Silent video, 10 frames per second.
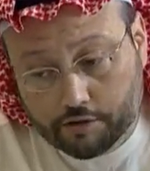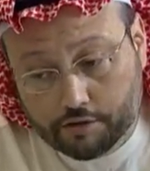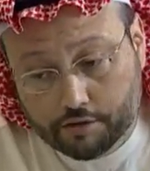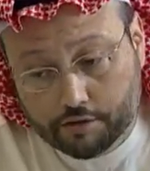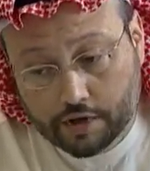
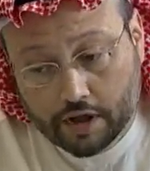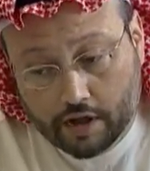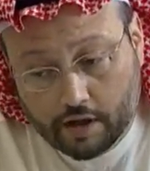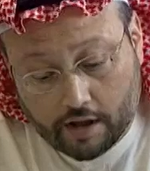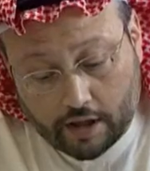through
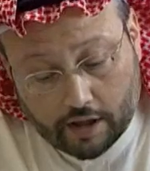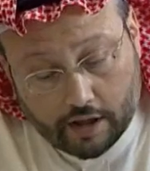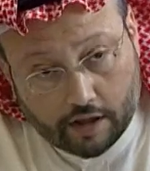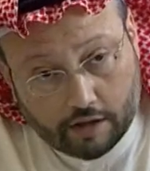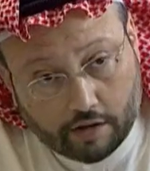
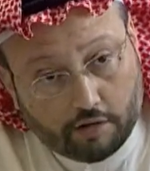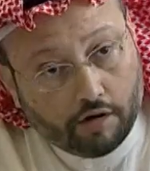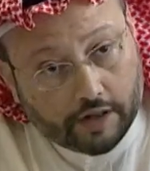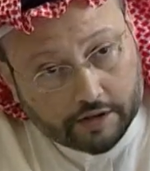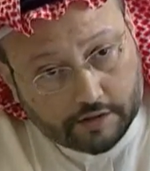the
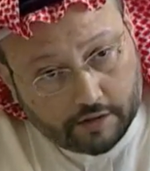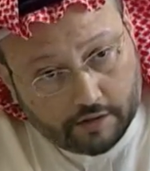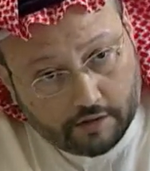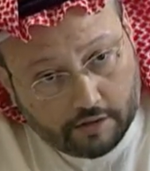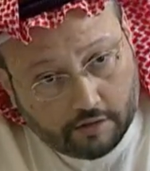Caucasus,
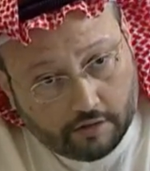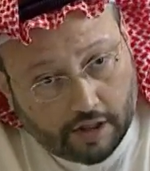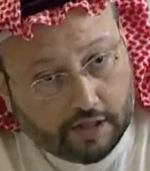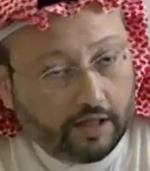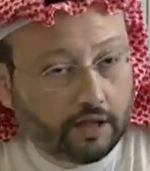
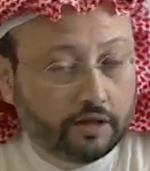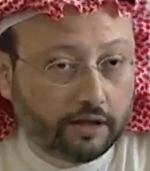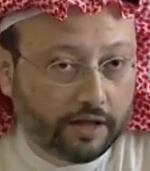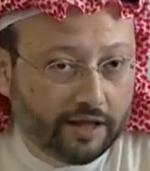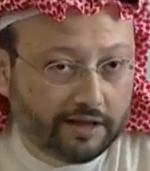and that
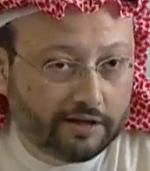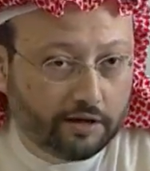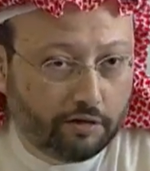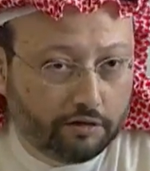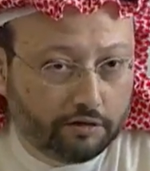area is
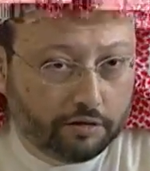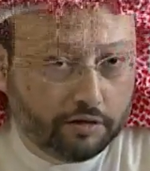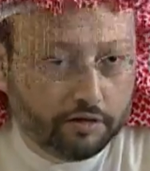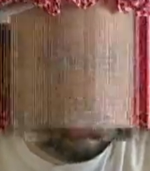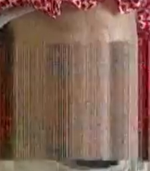also
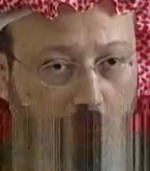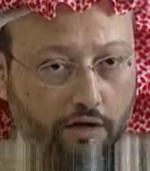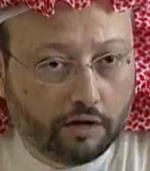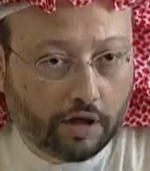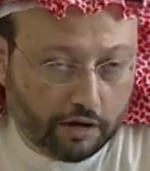
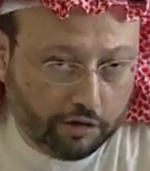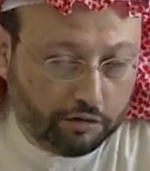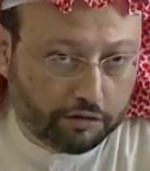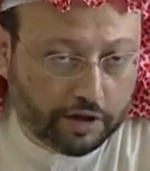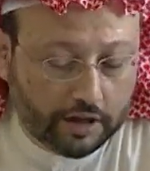and
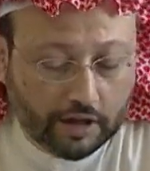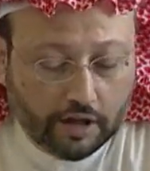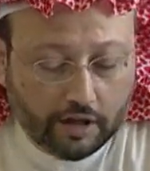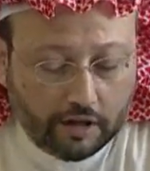Turkey.